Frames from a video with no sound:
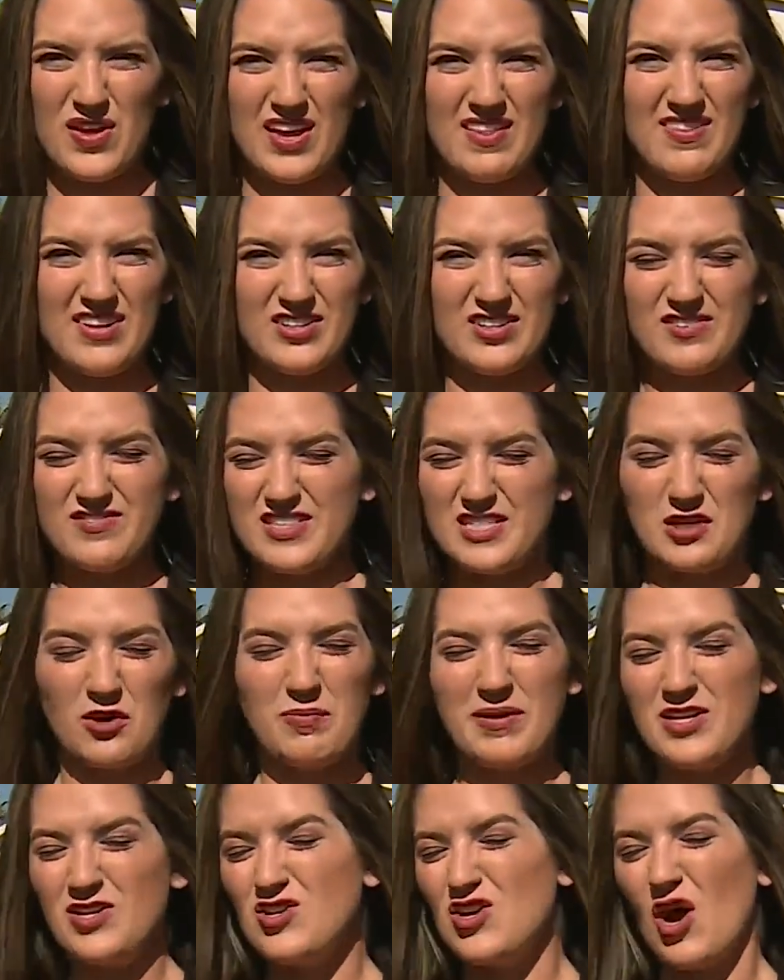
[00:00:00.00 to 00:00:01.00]
and there have still
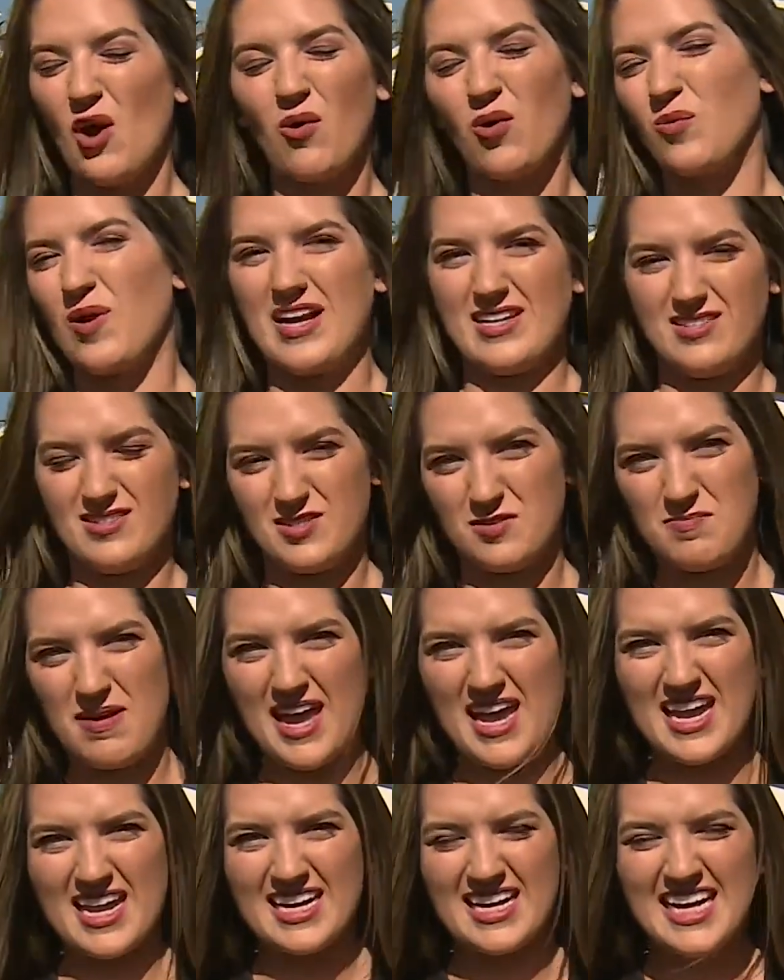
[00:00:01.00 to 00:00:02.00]
been no arrests
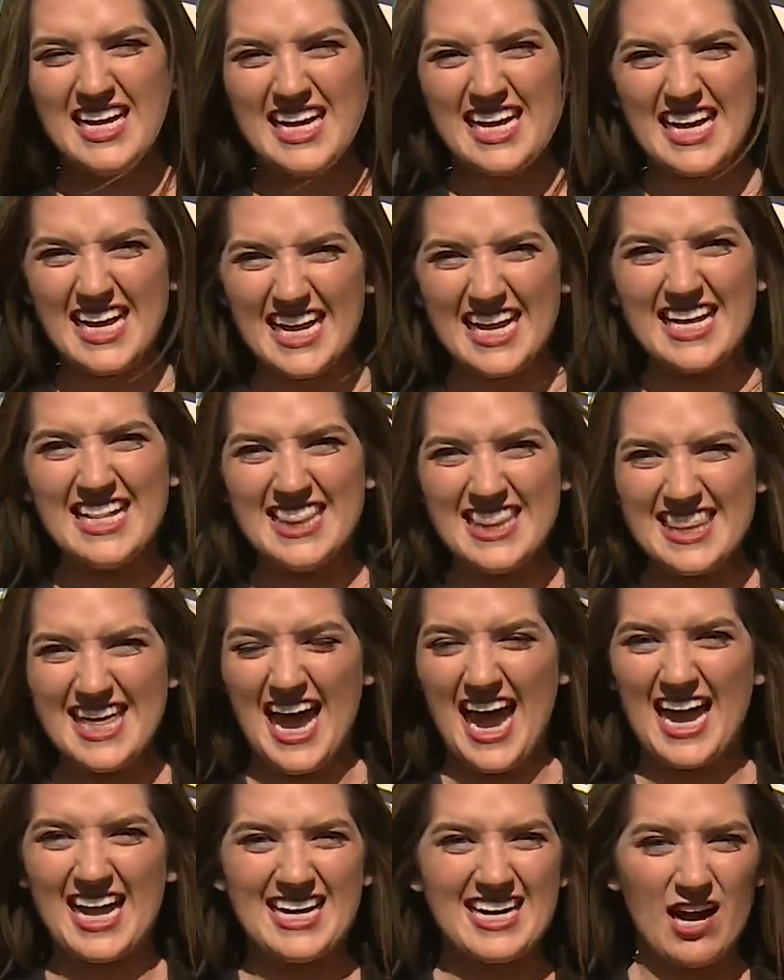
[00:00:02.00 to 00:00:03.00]
made in
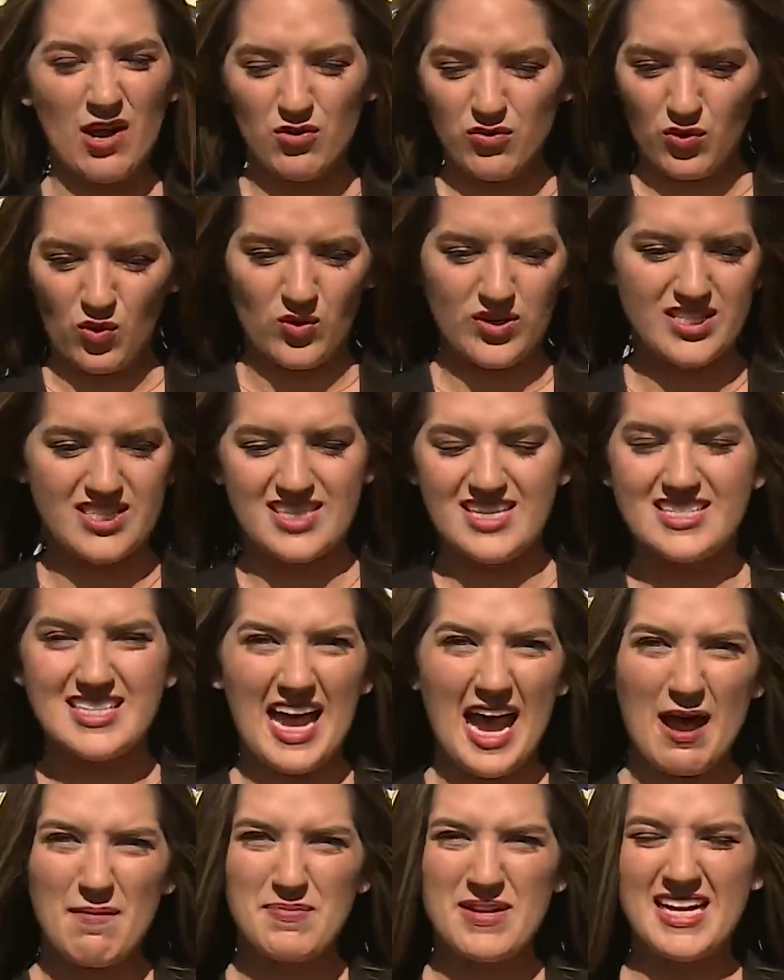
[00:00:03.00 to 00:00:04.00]
that. Now, of course, this
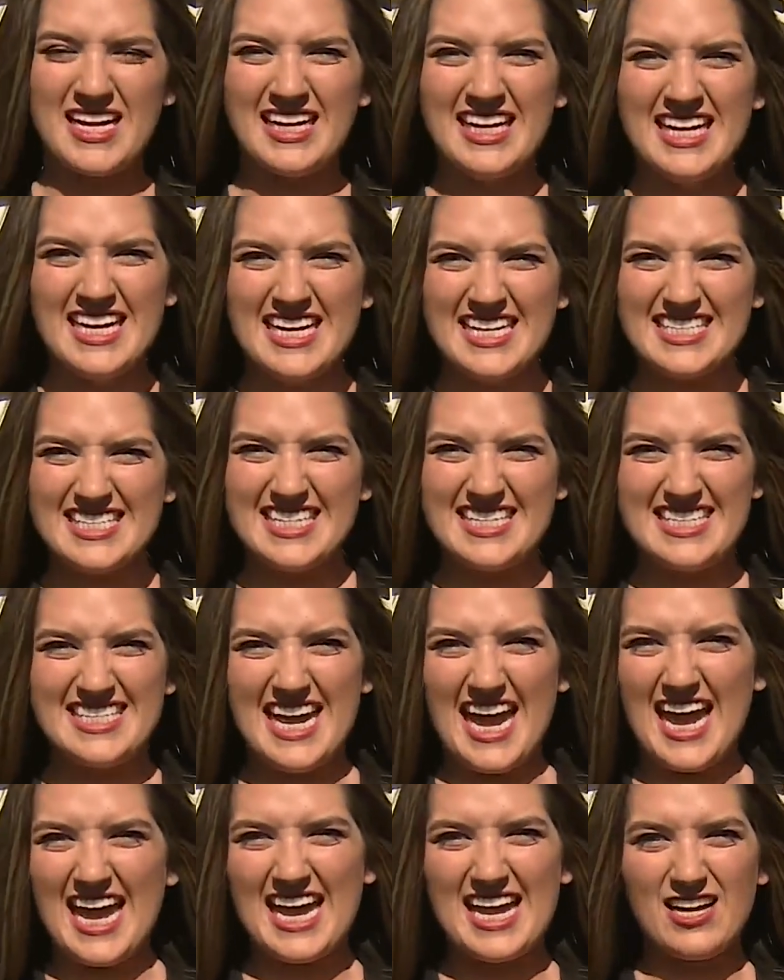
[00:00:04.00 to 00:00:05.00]
happening
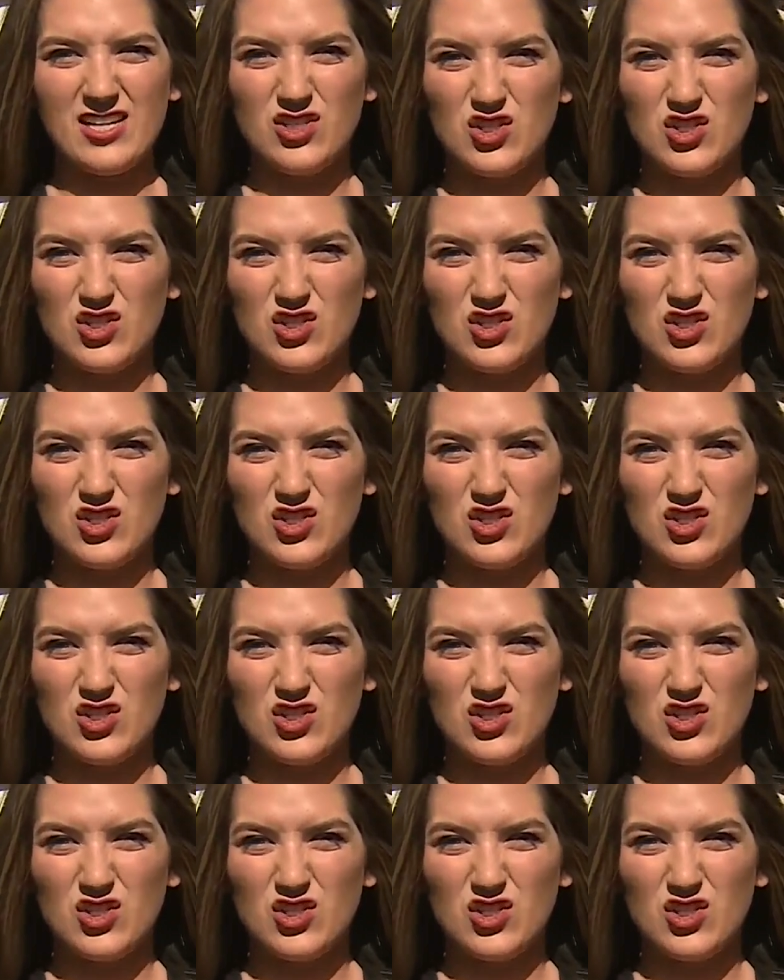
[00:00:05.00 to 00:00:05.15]
today.